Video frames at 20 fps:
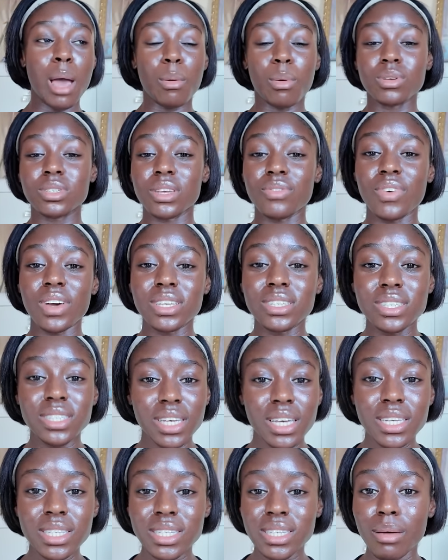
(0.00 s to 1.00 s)
Because if I
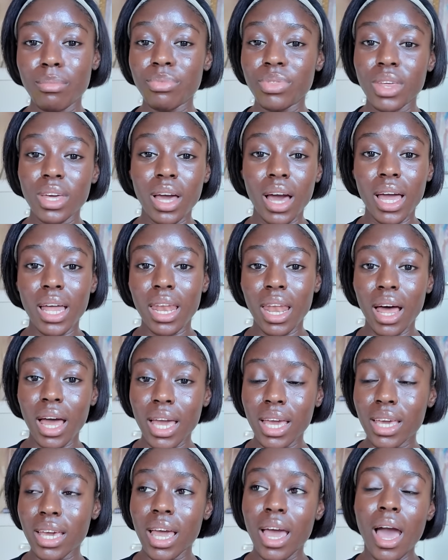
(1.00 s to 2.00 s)
see something I
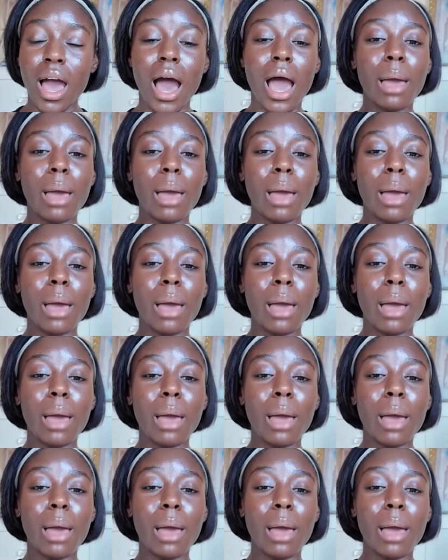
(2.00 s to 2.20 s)
like,